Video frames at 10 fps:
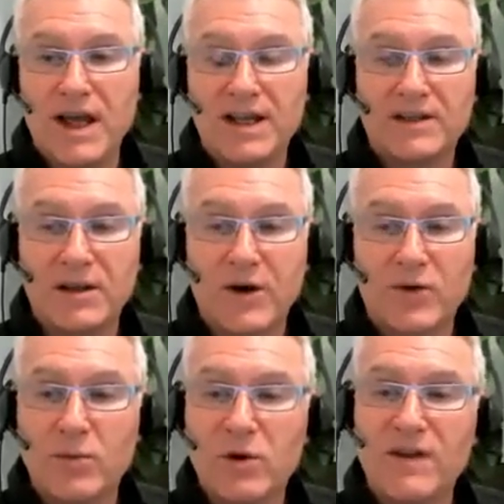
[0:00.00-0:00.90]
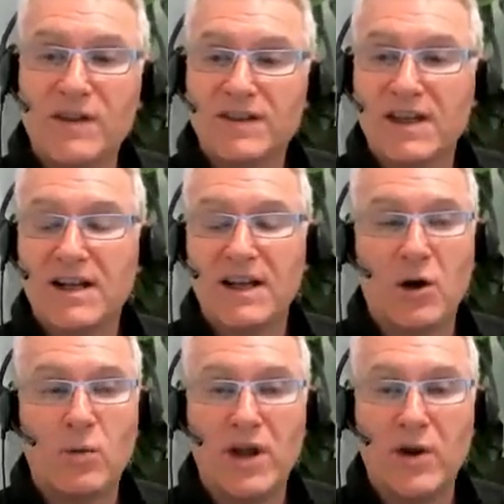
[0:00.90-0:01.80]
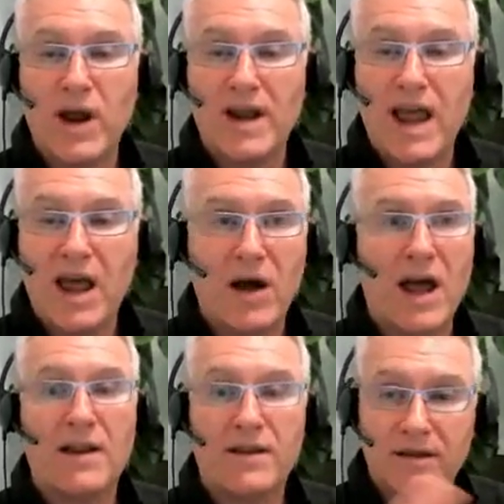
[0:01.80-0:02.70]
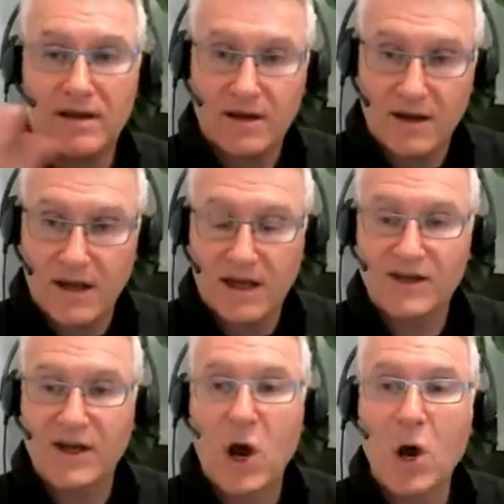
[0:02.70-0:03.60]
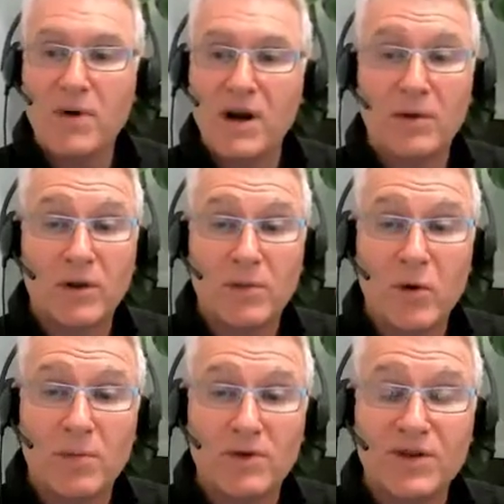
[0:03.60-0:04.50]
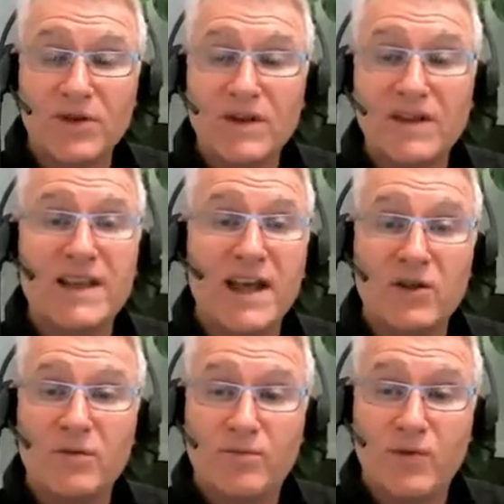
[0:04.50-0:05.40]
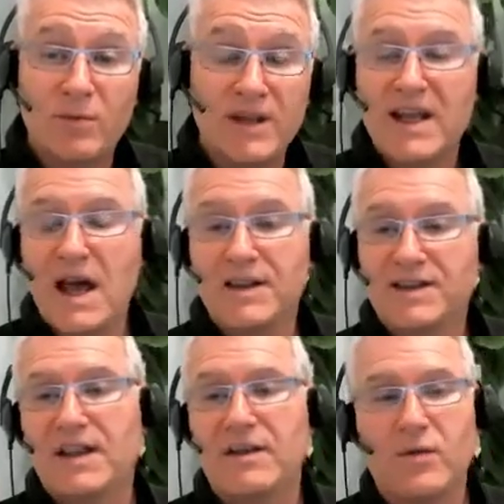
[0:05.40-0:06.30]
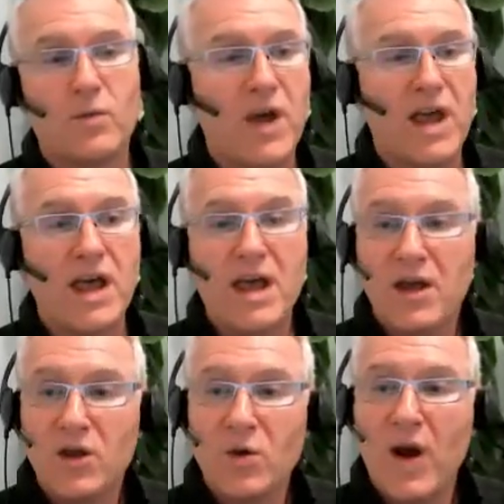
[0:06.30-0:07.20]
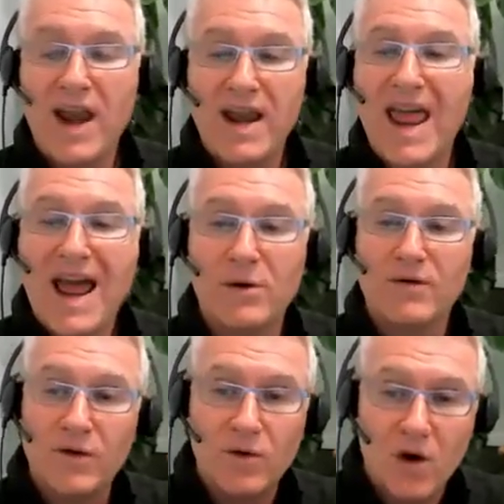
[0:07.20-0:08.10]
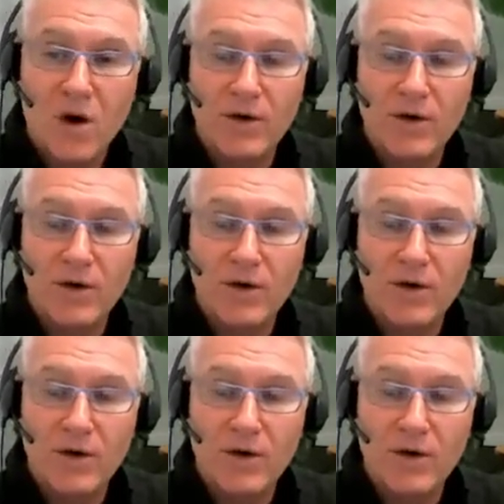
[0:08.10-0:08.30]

It's like removing the ceiling on where you're at now, and it's going to open up a lot more opportunities that you probably can't see from where you're at now if you're